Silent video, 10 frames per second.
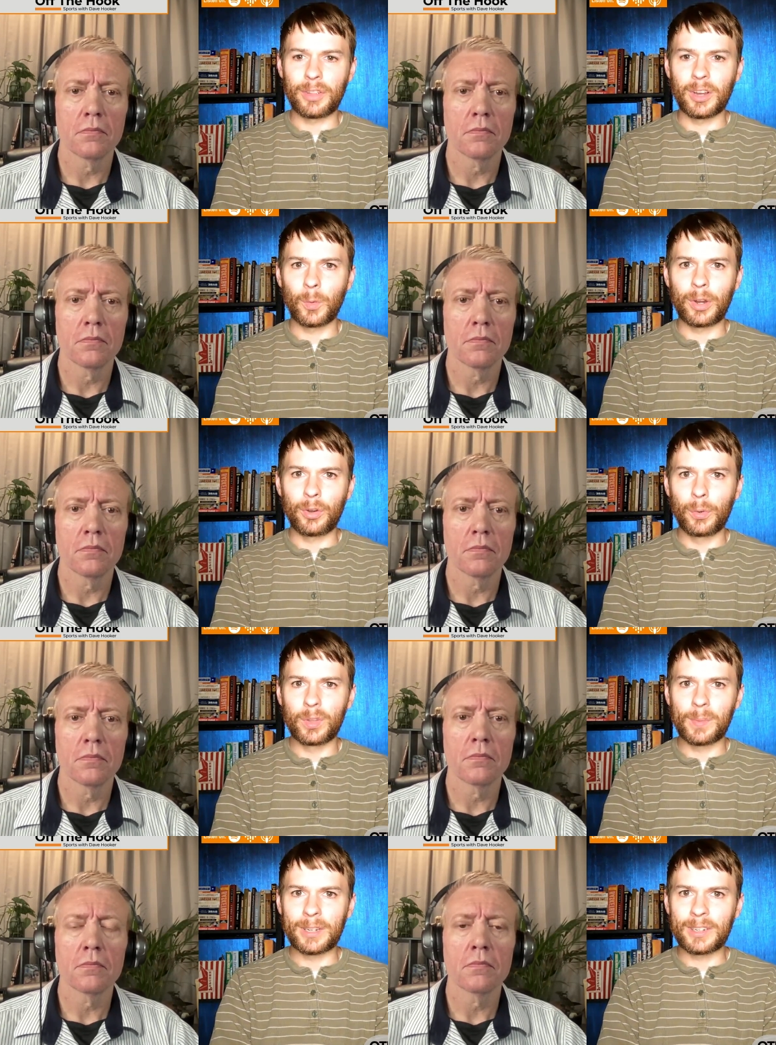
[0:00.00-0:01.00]
Speaker 1: year when he knew he was
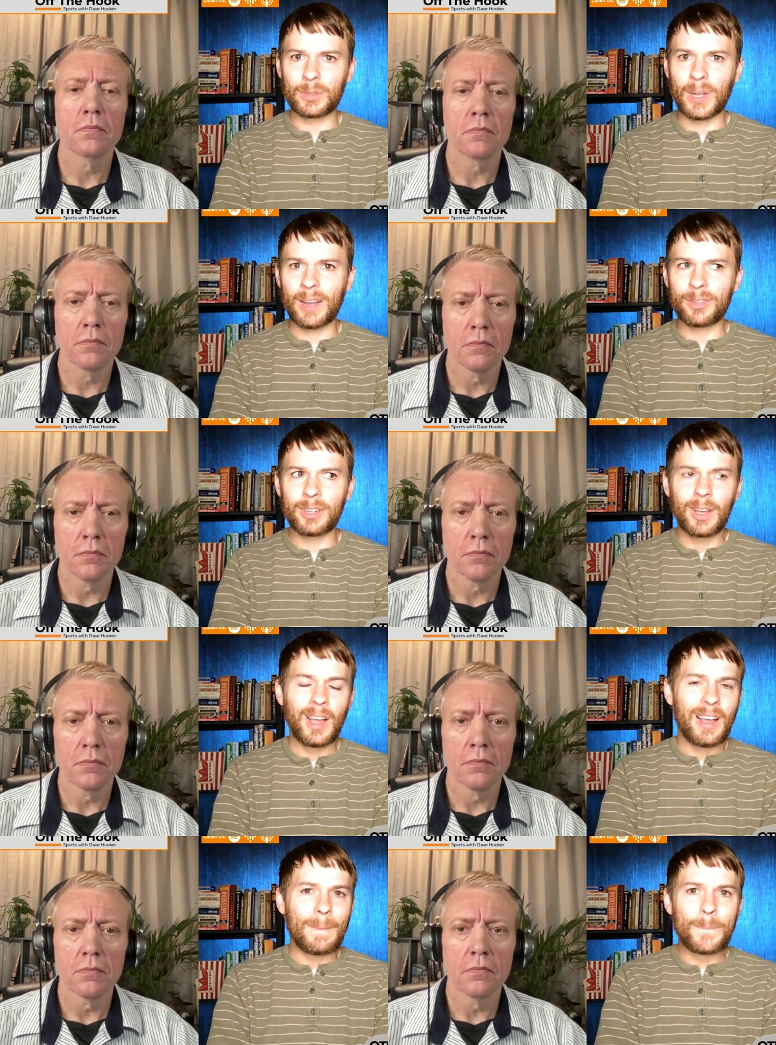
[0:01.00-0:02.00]
about to get drafted.
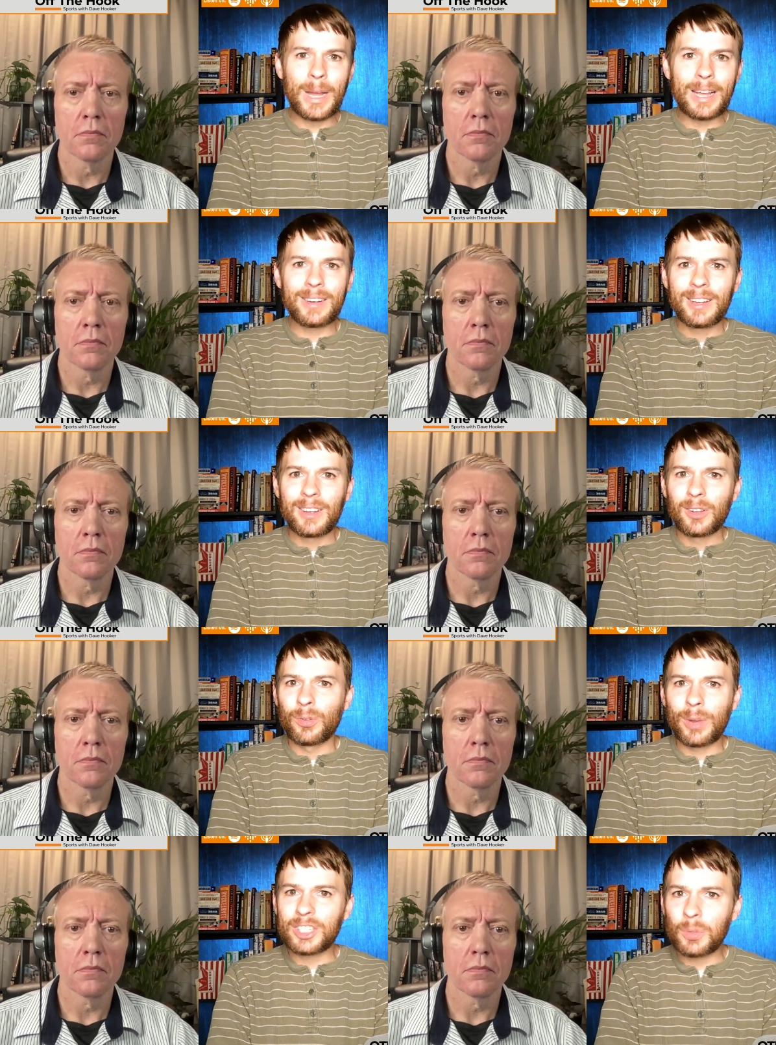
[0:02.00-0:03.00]
But
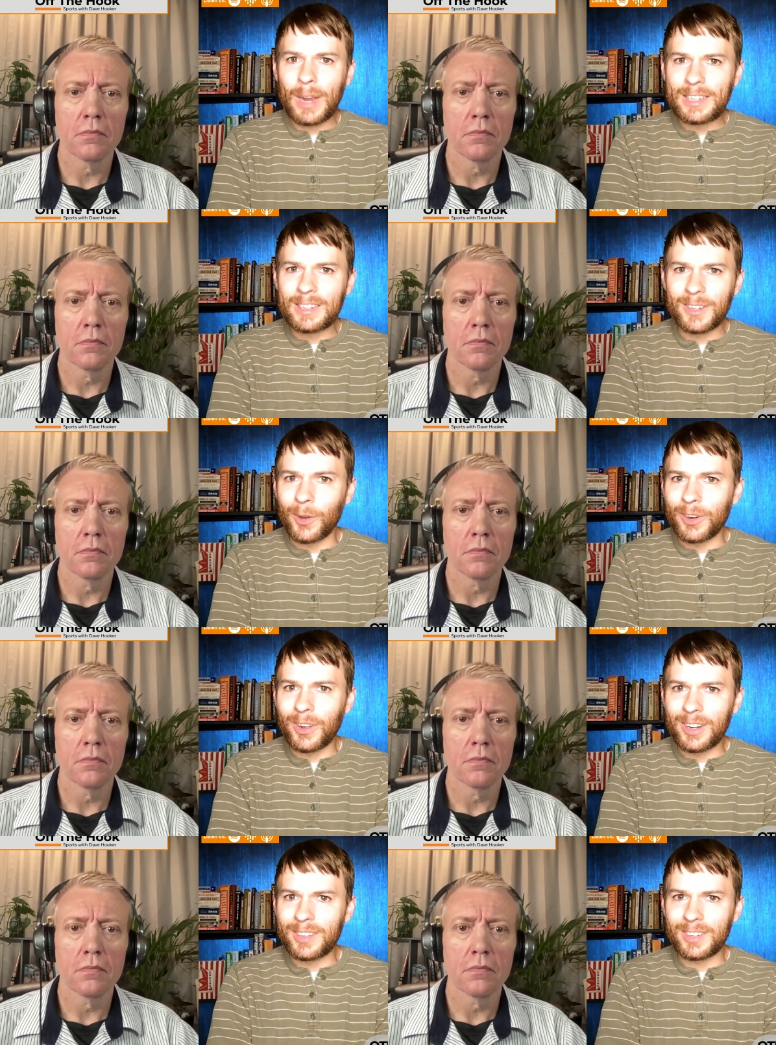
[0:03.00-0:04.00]
Reggie White didn't turn it on
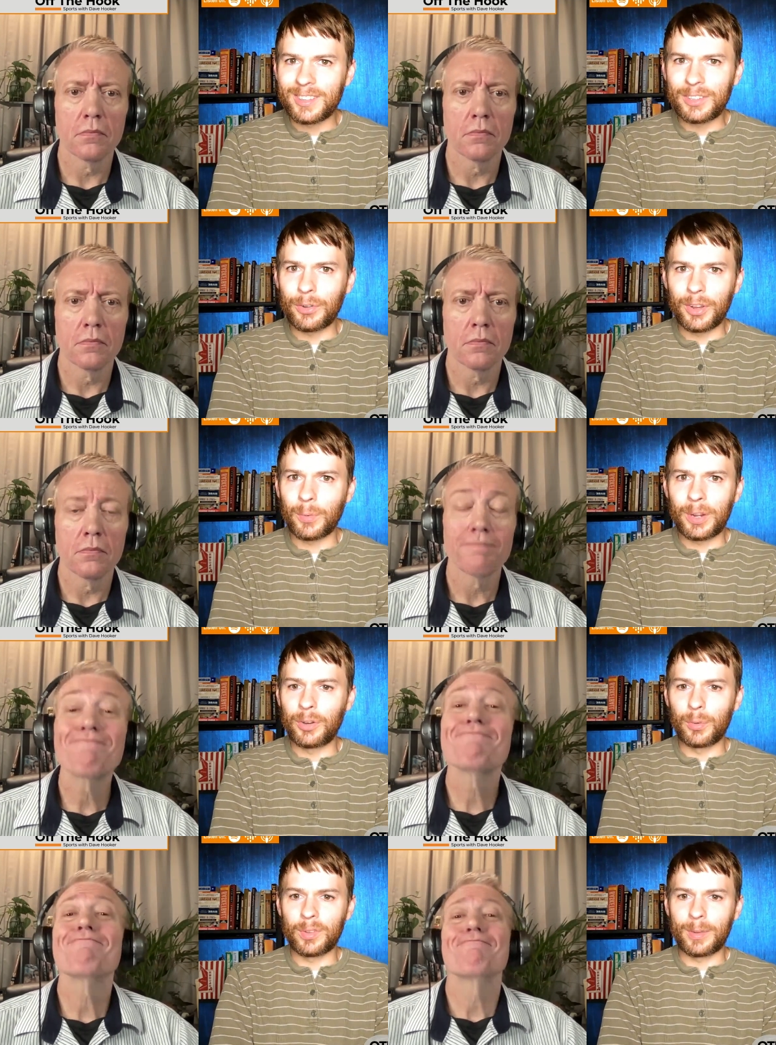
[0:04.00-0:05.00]
until his senior year when he knew
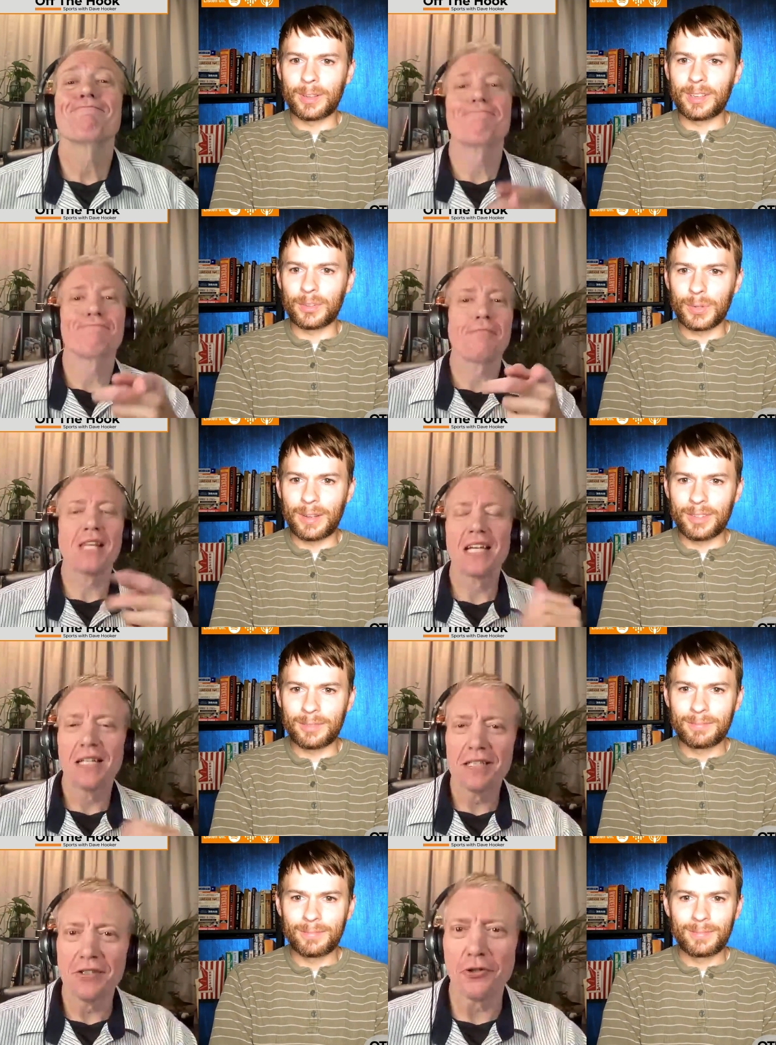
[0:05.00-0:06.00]
he was about to get drafted.
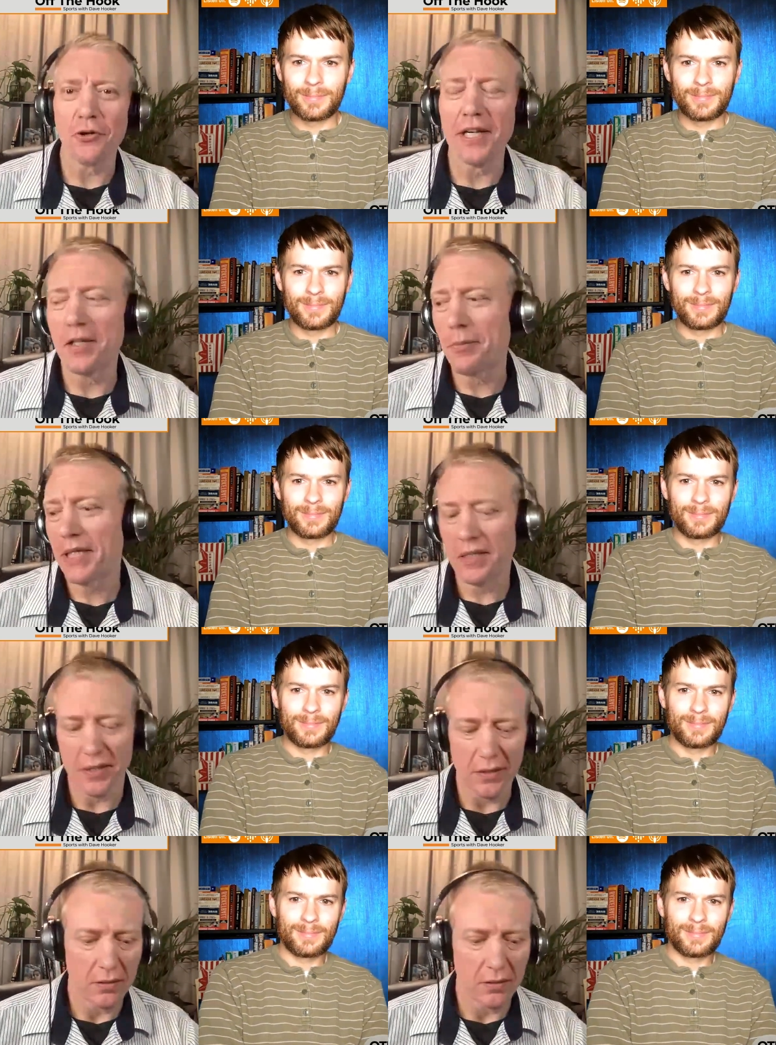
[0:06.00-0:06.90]
Speaker 2: Great comparison.